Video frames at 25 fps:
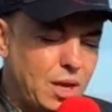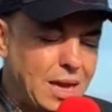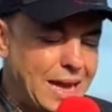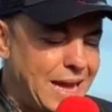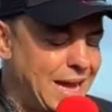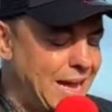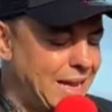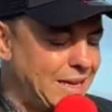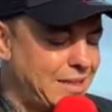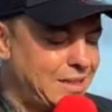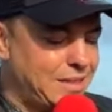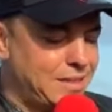
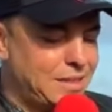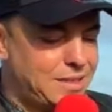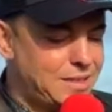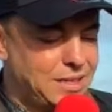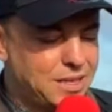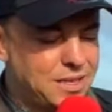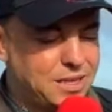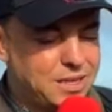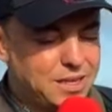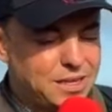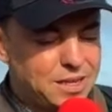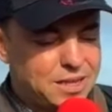And,
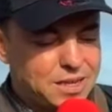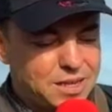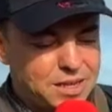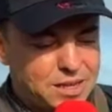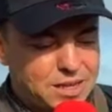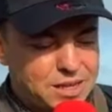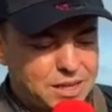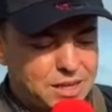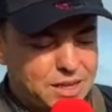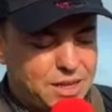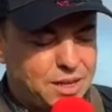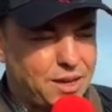
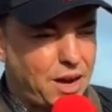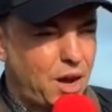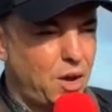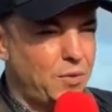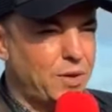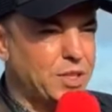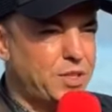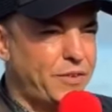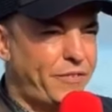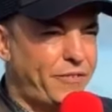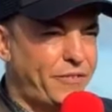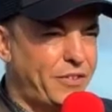you know,
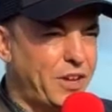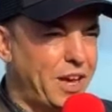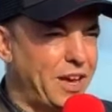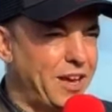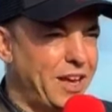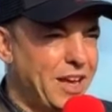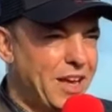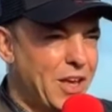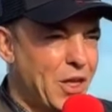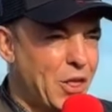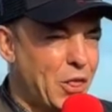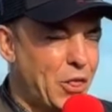there's a few,
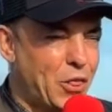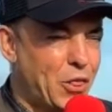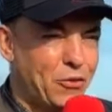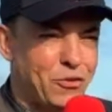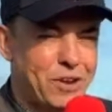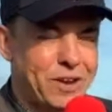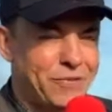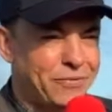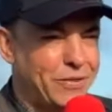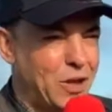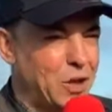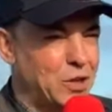three
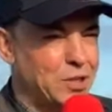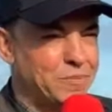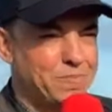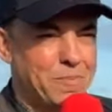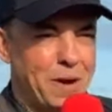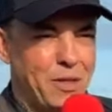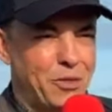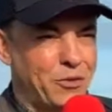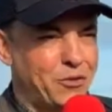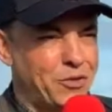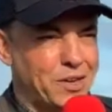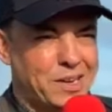of those
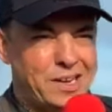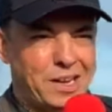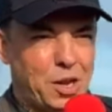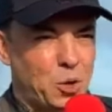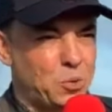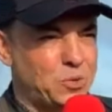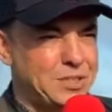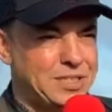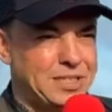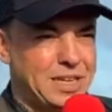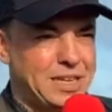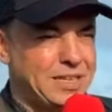months of
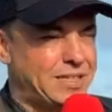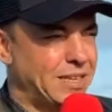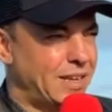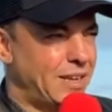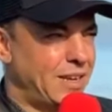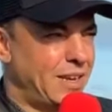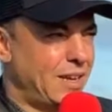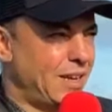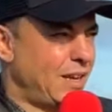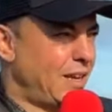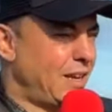closed season.